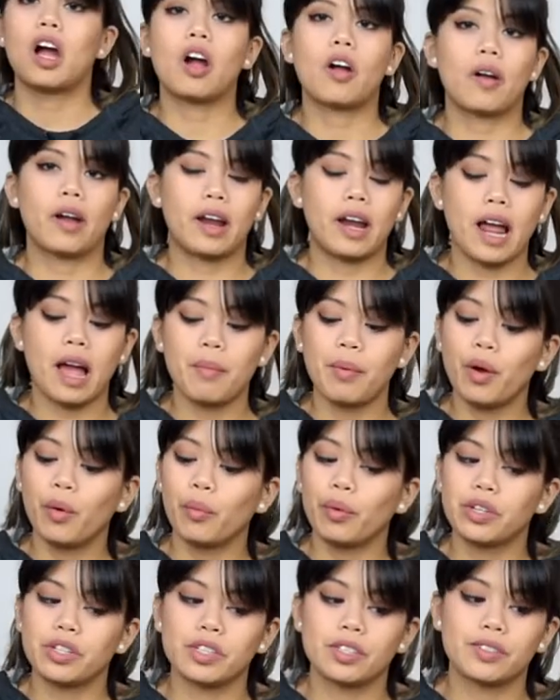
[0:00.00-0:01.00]
All right, how
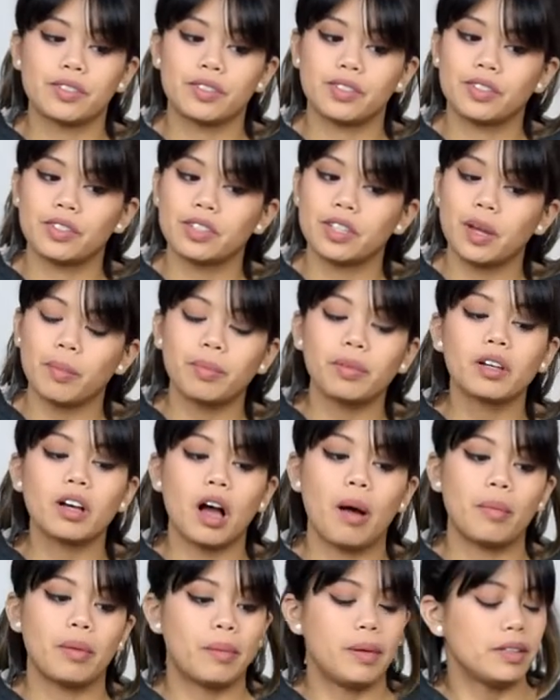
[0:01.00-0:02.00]
about we just skip the
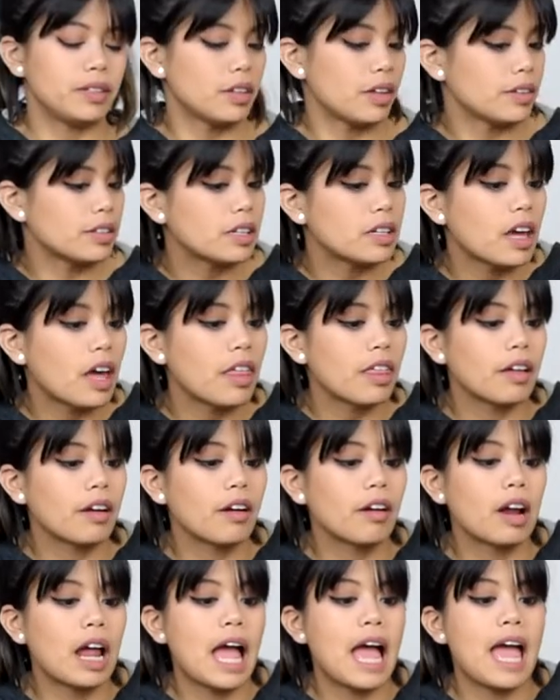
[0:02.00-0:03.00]
compliments
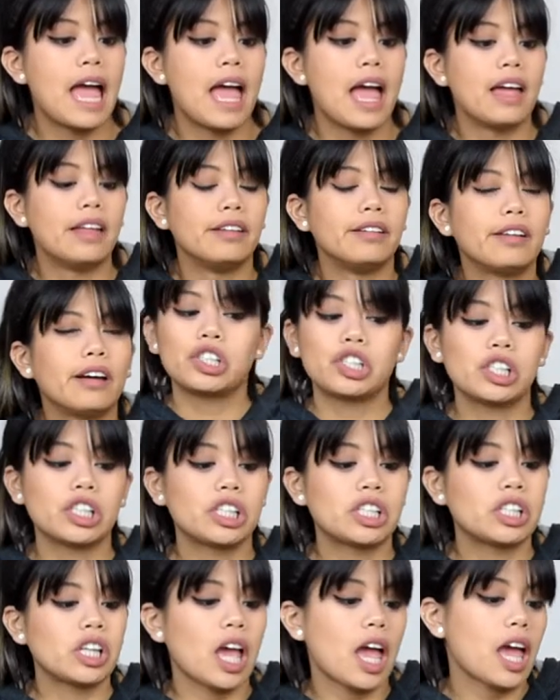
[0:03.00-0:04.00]
altogether and
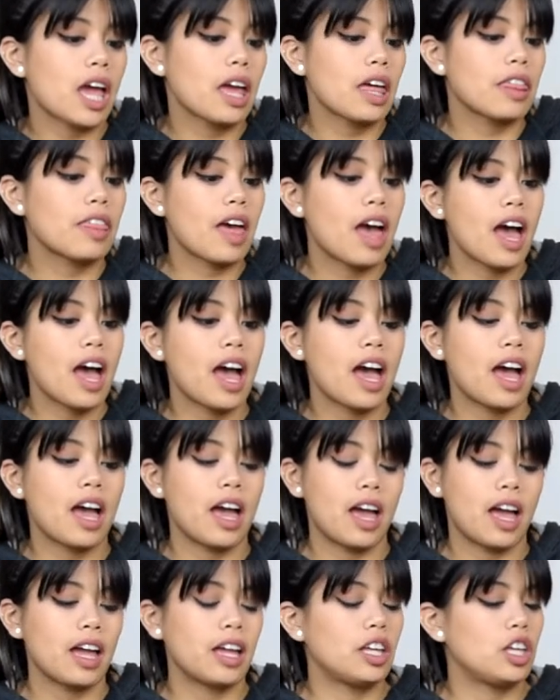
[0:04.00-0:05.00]
just say
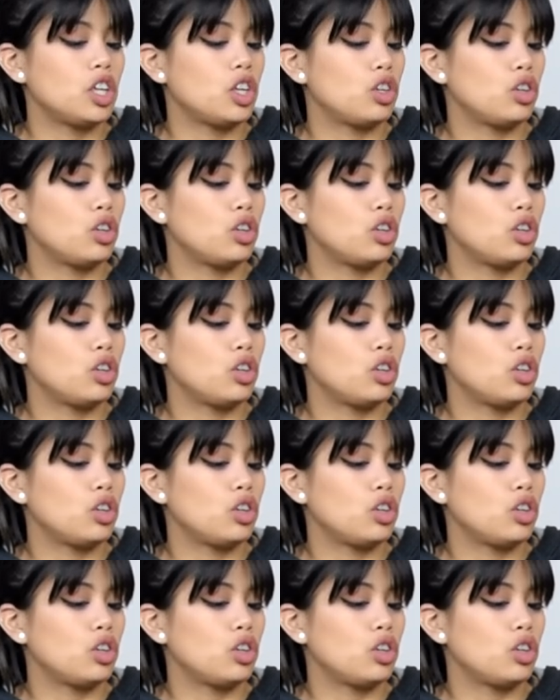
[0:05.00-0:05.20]
that